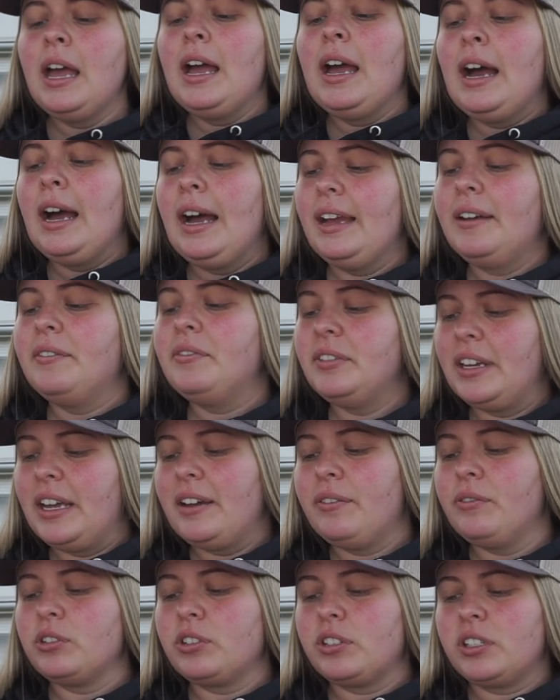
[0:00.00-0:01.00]
have
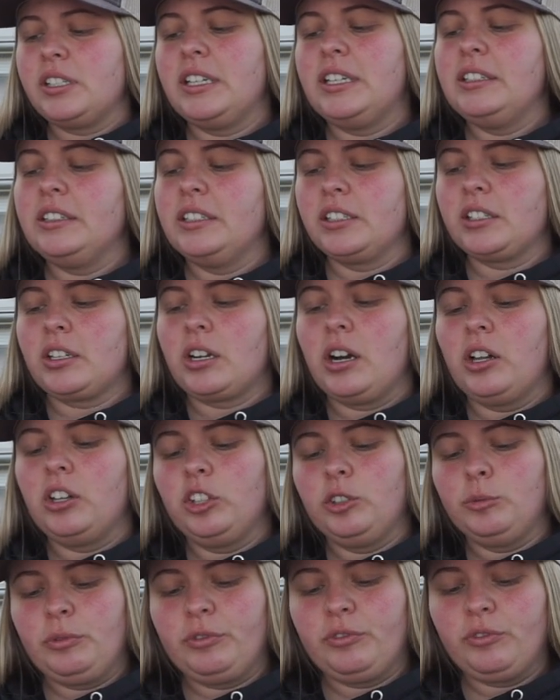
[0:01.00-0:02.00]
never seen this
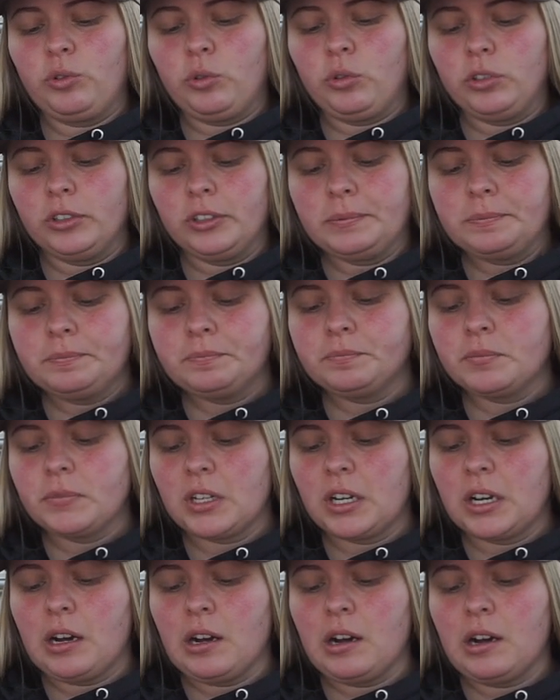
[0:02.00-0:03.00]
color before.
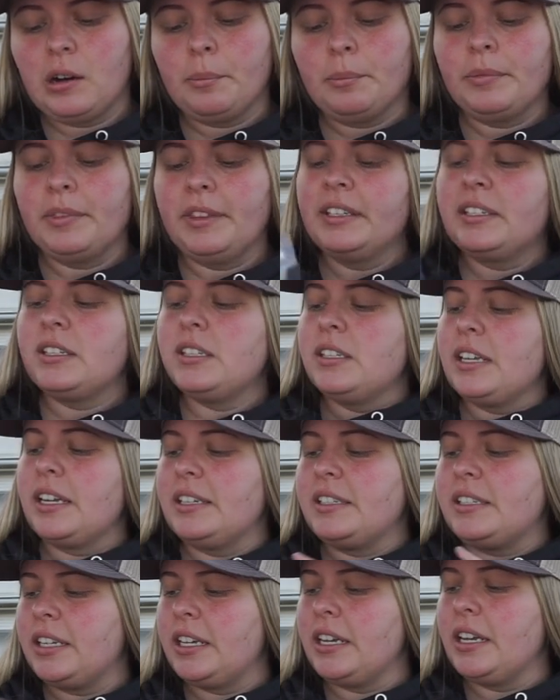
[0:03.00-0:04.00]
This is
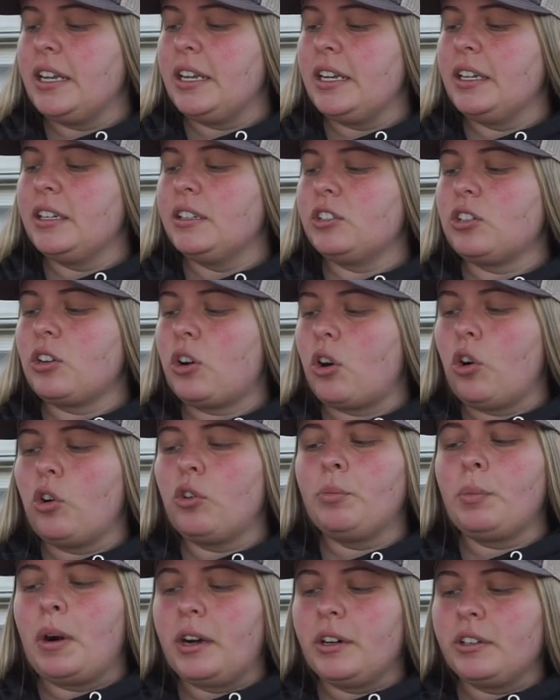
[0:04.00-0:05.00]
a 10 inch
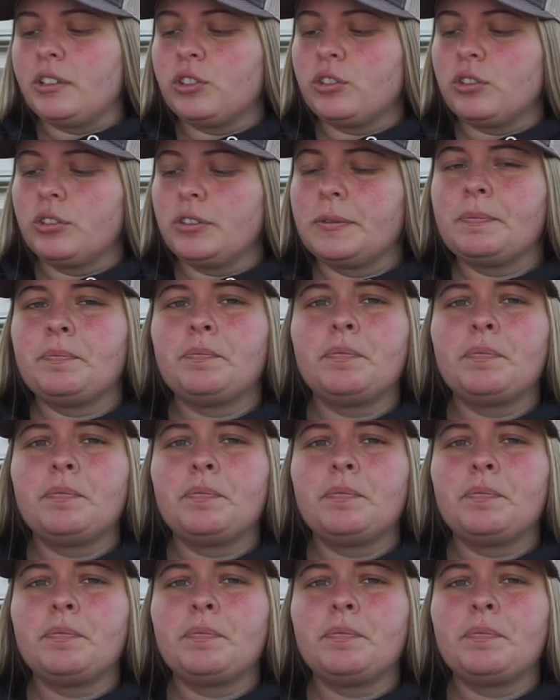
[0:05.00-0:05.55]
old monster